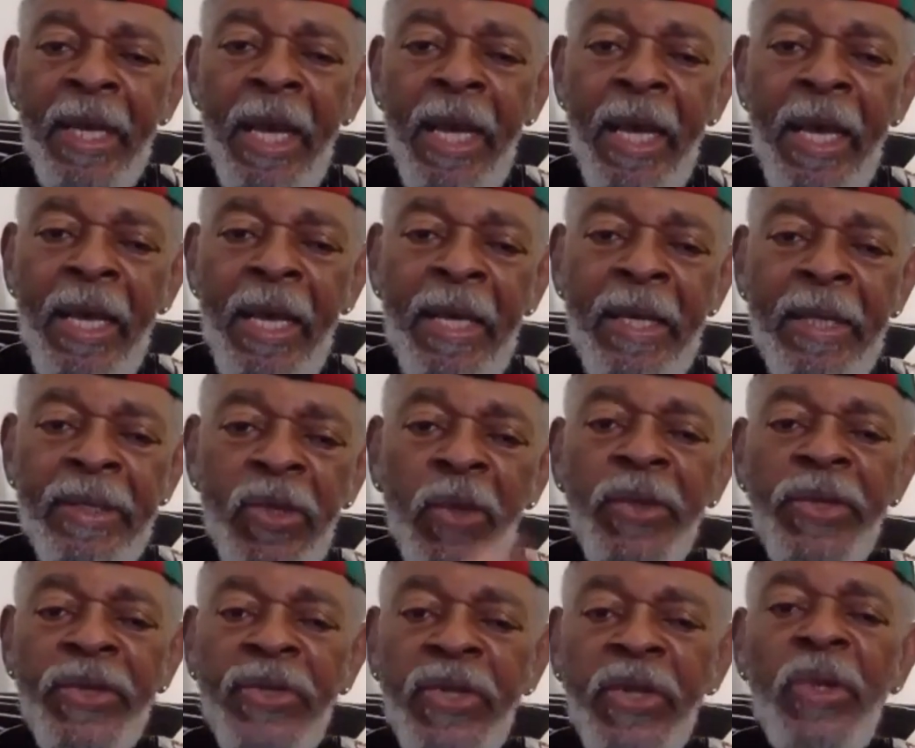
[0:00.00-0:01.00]

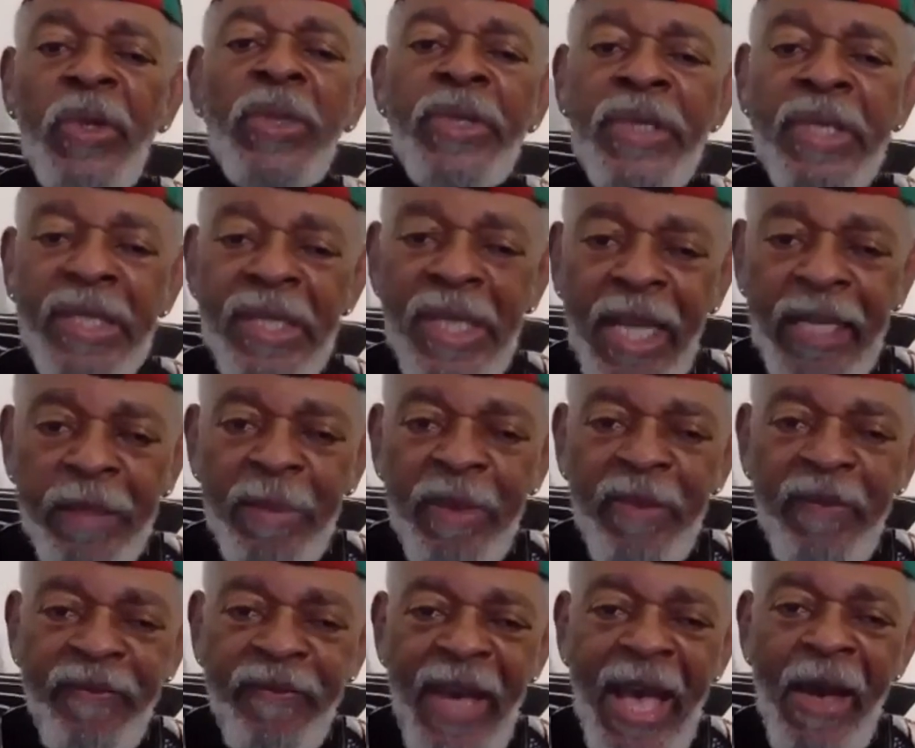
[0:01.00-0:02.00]
So the solution is not to be
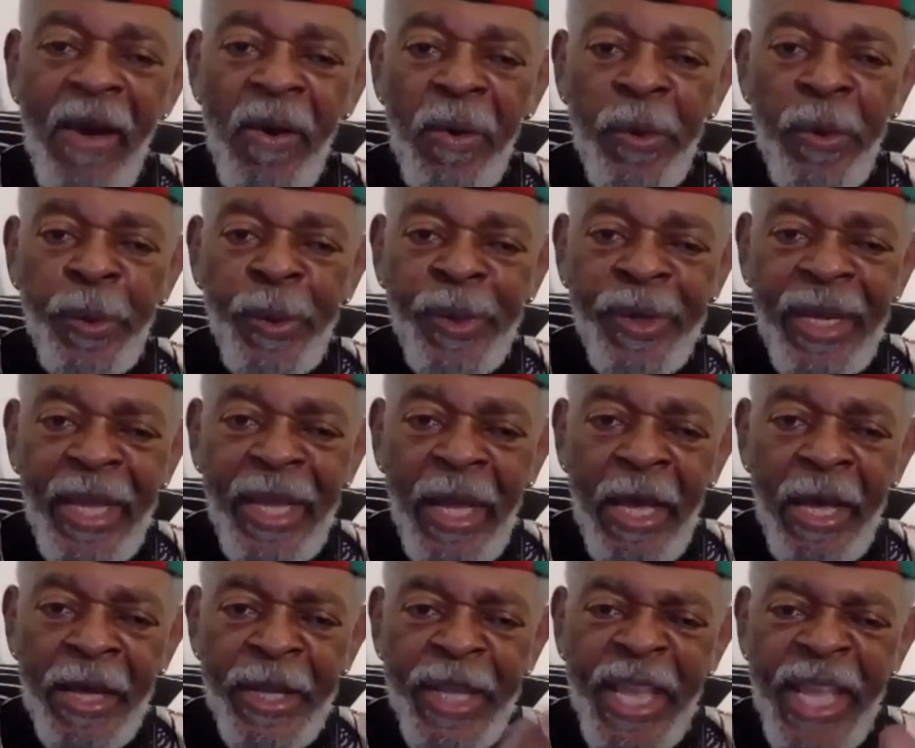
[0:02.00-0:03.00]
found
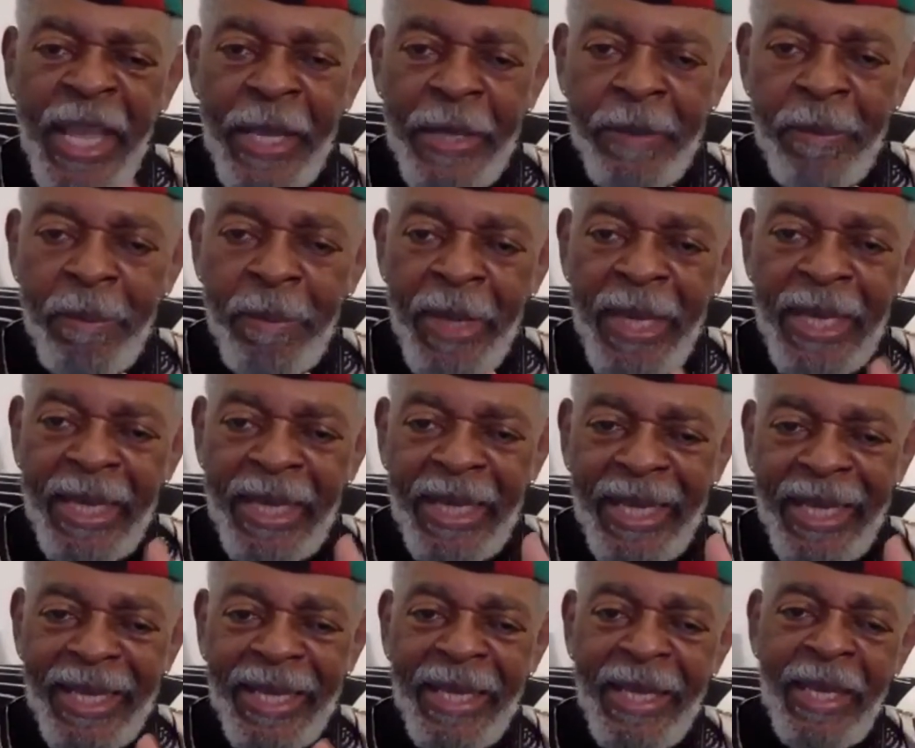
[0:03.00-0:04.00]
in
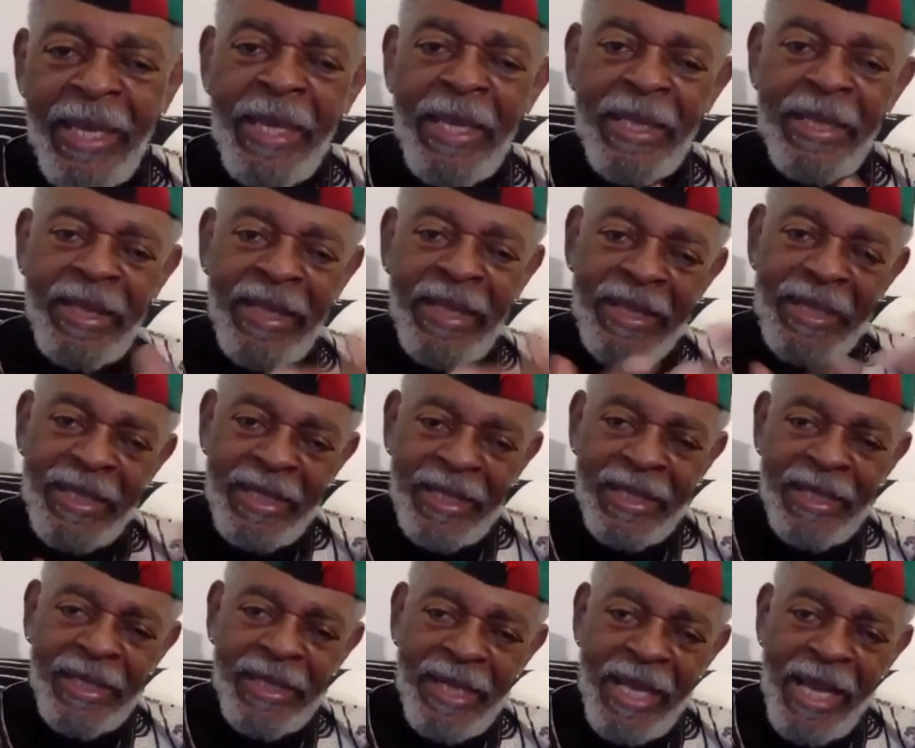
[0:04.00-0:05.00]
making this
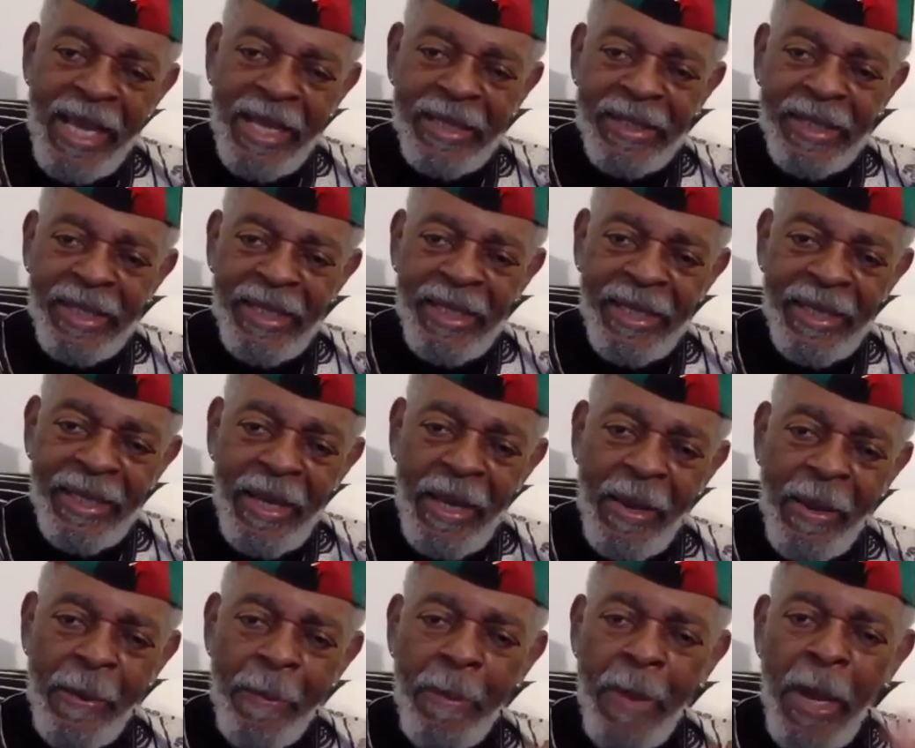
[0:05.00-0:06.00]
society
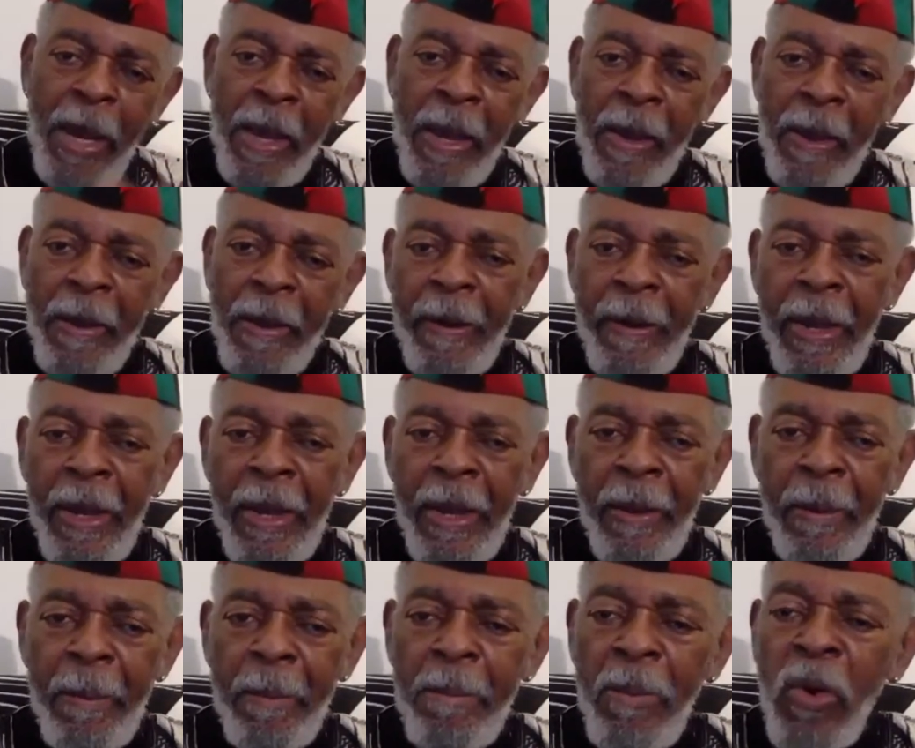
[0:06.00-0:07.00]

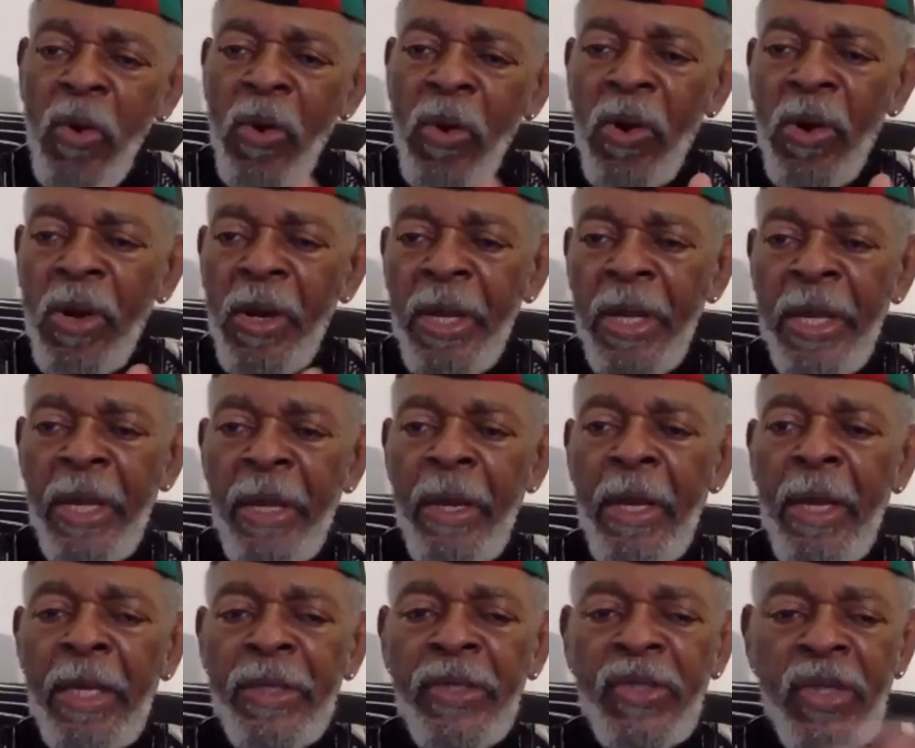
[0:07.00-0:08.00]
more
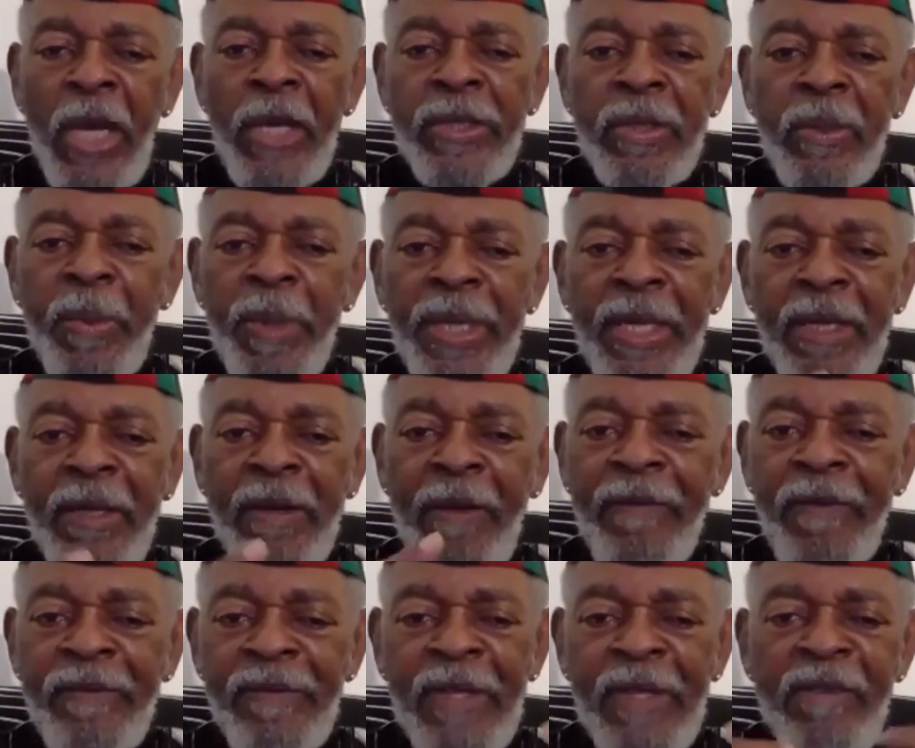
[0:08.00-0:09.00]
just, when
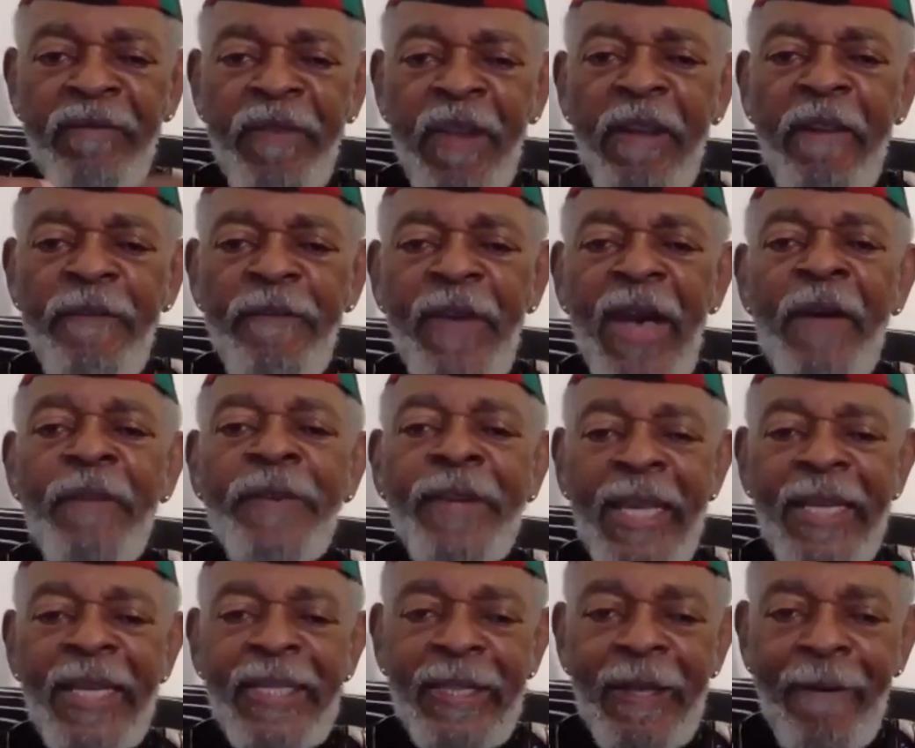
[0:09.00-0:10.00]
the very
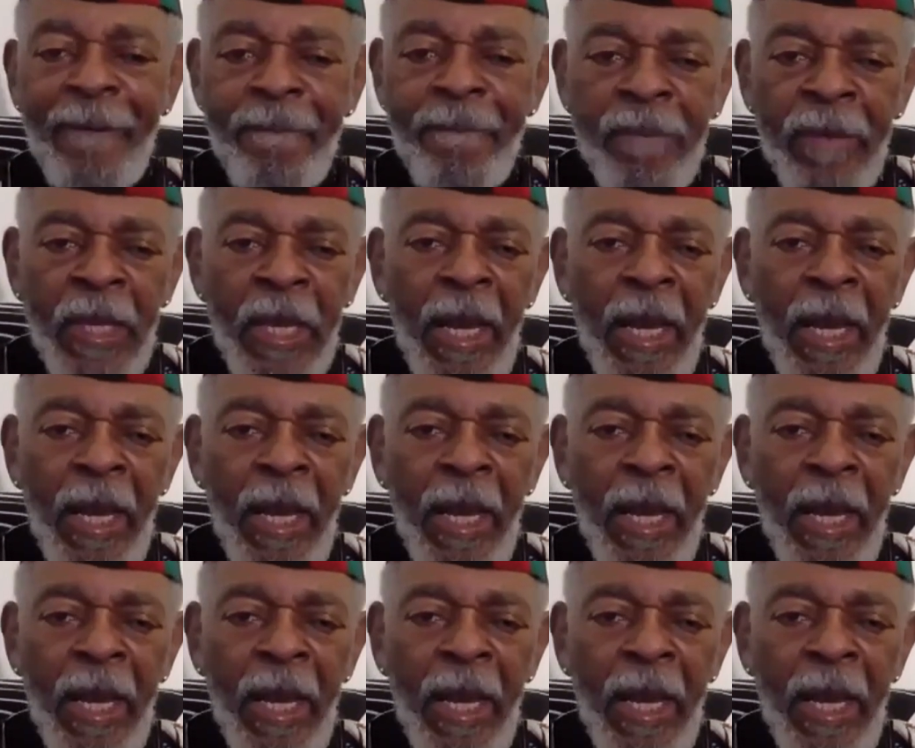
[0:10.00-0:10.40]
foundation